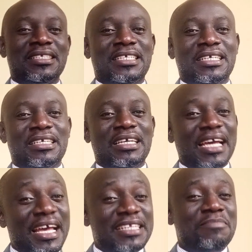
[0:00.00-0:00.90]
the
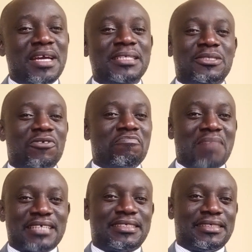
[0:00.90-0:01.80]
elements of
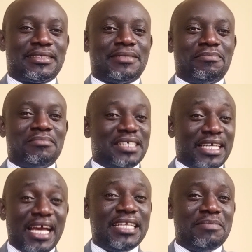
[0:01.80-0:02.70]
Marxism.
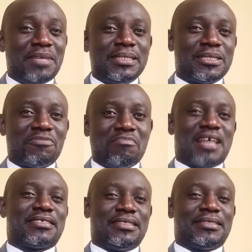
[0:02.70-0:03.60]
The elements of
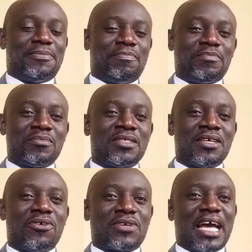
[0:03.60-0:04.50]
Marxism.
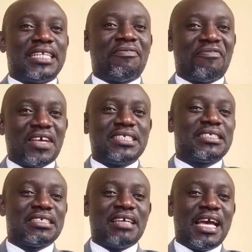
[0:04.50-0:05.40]
Okay, and the
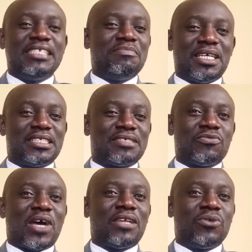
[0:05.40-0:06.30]
first element
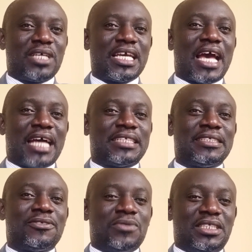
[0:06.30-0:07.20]
we are looking at
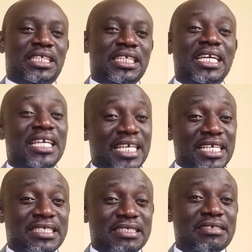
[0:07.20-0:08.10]
today
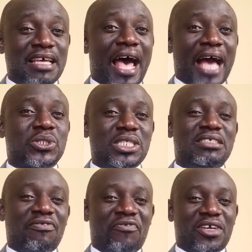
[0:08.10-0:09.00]
is actually
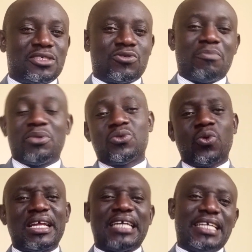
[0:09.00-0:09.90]
the first one. But
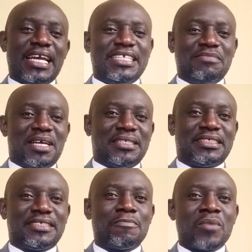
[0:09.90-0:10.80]
what are the
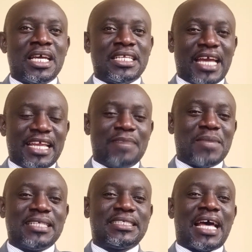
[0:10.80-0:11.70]
elements? The
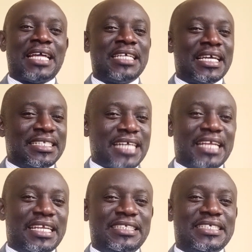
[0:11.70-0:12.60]
elements are
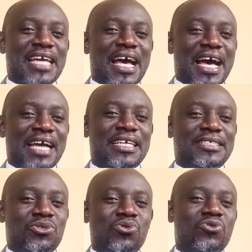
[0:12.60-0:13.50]
dialectical and
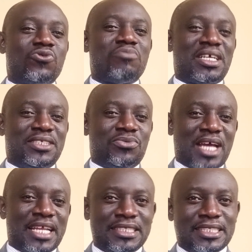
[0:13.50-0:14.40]
historical
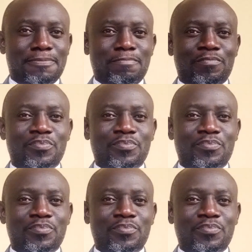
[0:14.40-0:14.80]
materialism,